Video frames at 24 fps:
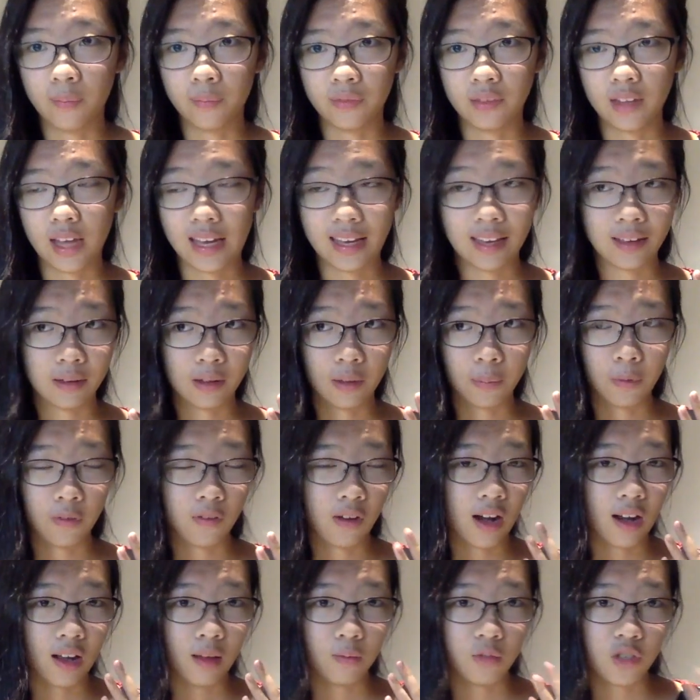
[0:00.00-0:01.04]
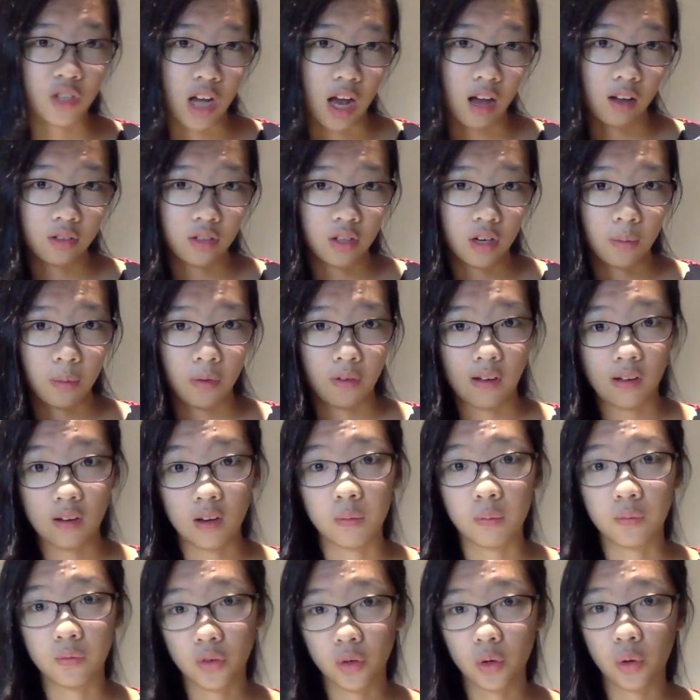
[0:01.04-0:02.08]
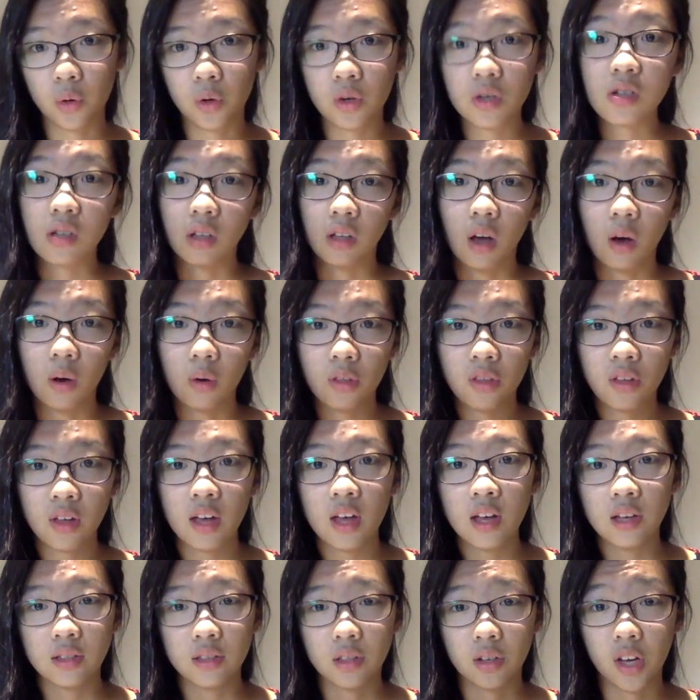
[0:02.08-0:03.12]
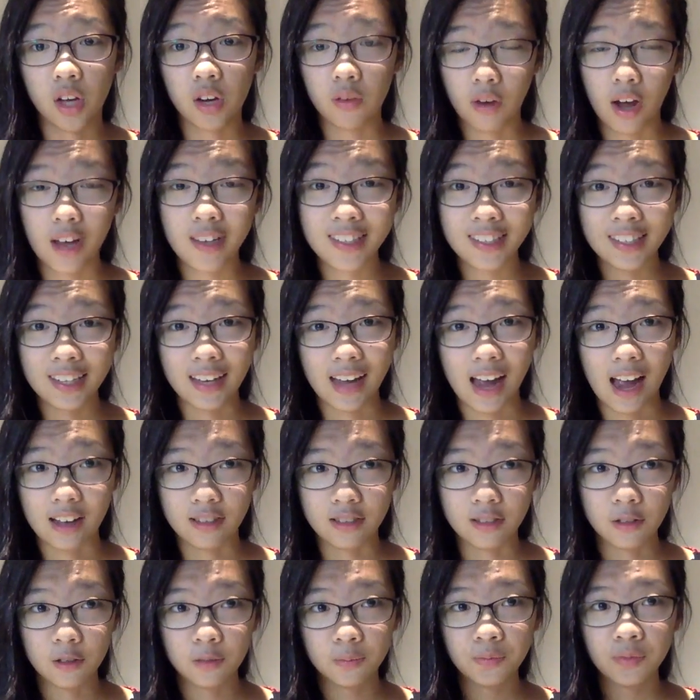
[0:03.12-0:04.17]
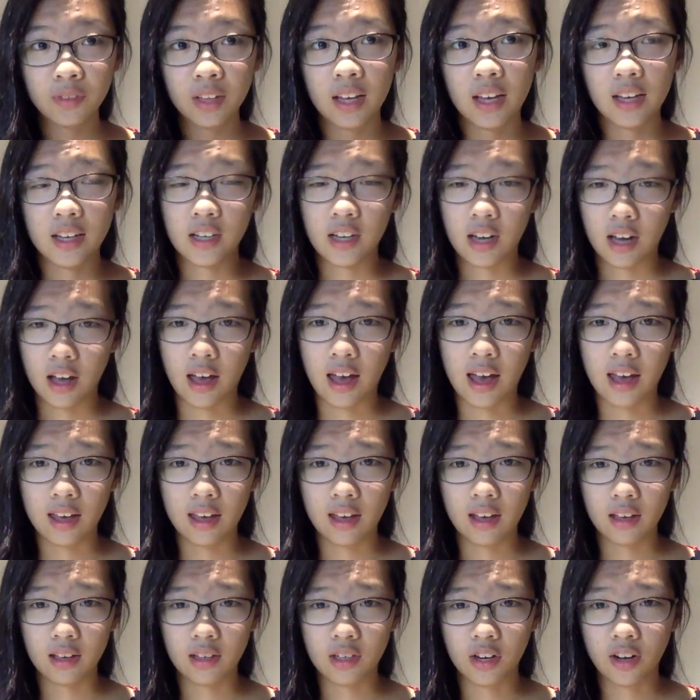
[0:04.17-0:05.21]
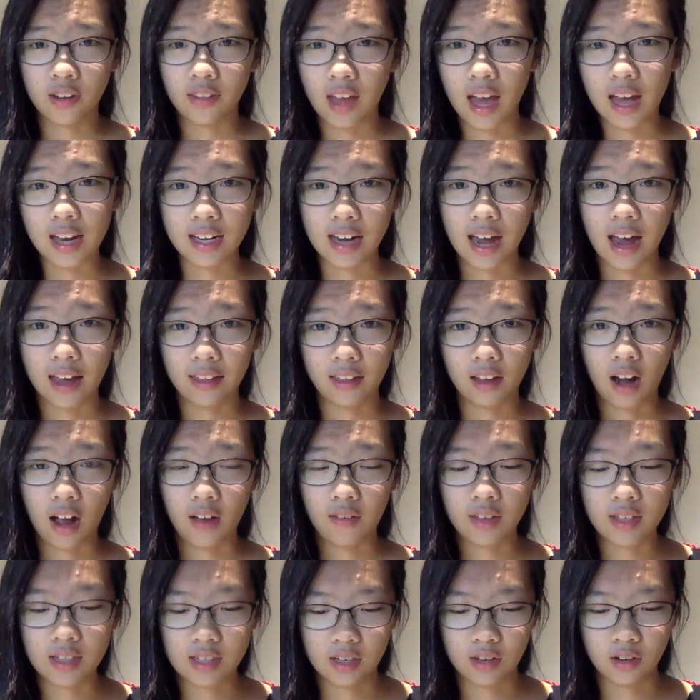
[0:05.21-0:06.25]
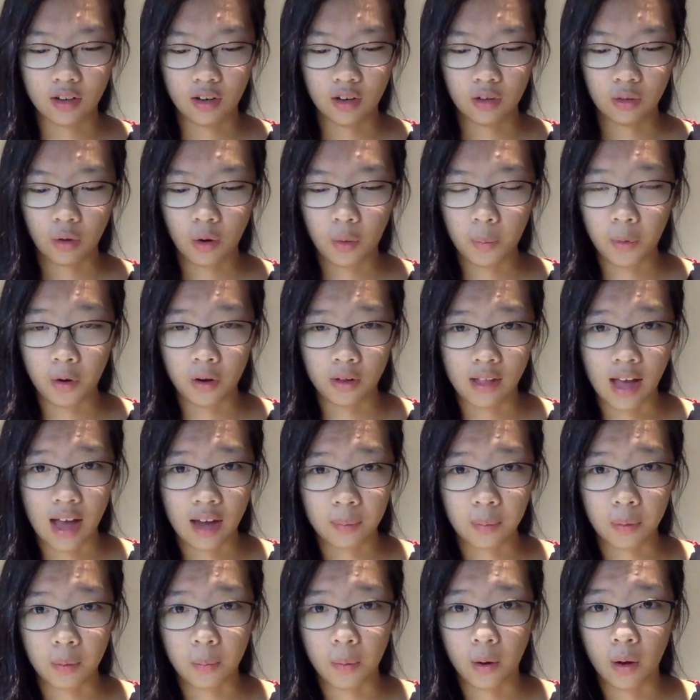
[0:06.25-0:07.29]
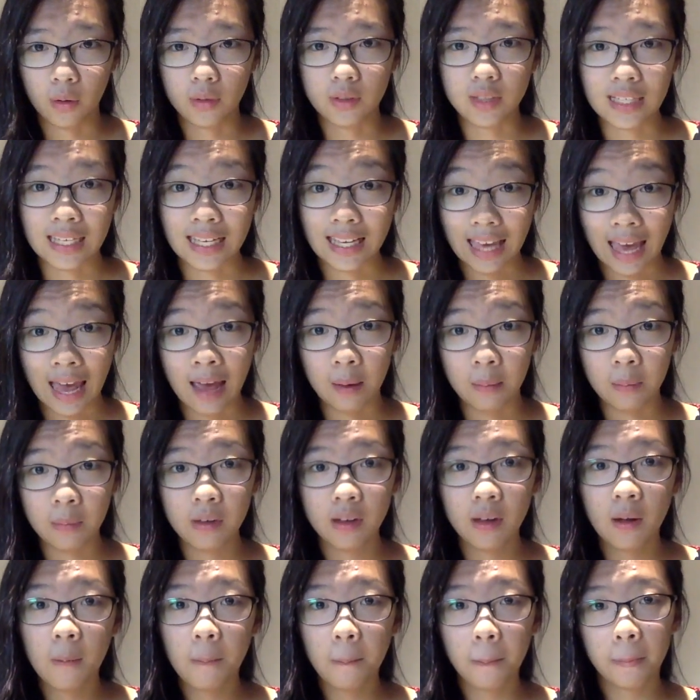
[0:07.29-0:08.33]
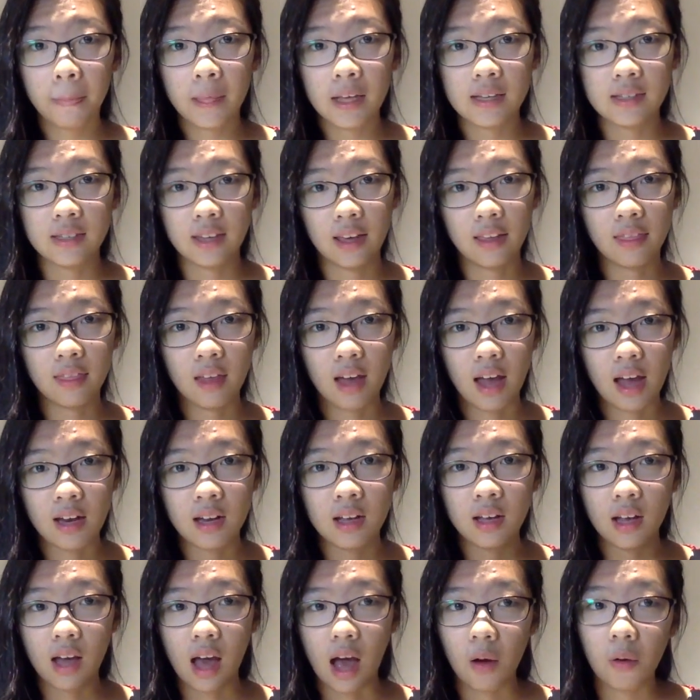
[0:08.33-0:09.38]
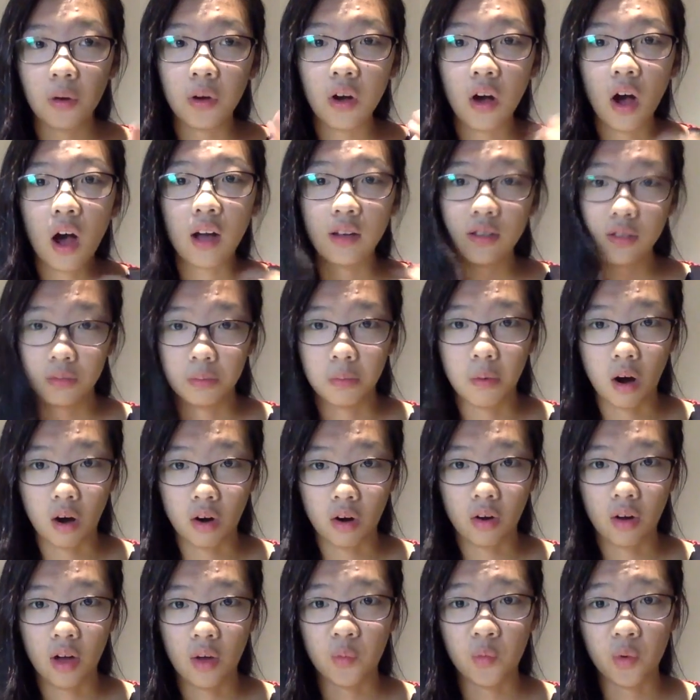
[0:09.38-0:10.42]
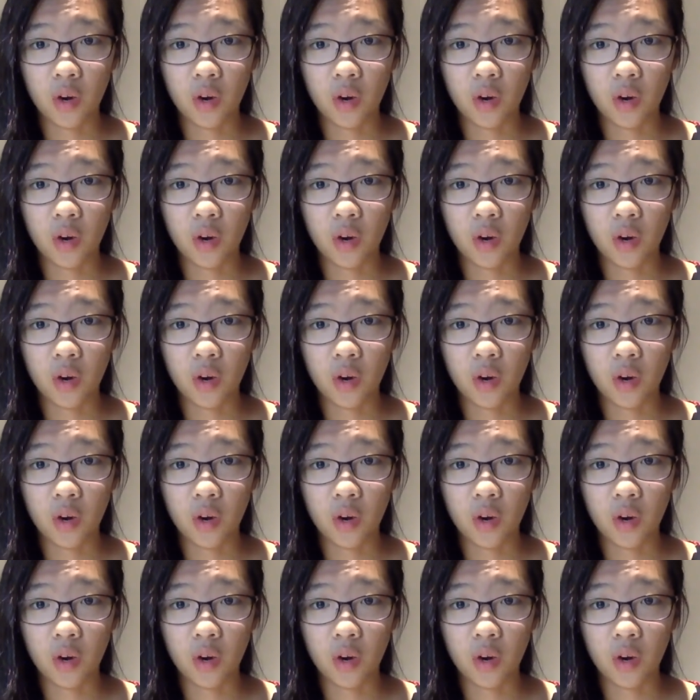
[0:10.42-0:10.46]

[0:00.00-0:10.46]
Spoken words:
They provide him shelter, provide him food, clothes, so he rests in the castle. And during that night, they're having dinner. Lord Bertilac proposed a game, saying that I'll go hunt tomorrow, and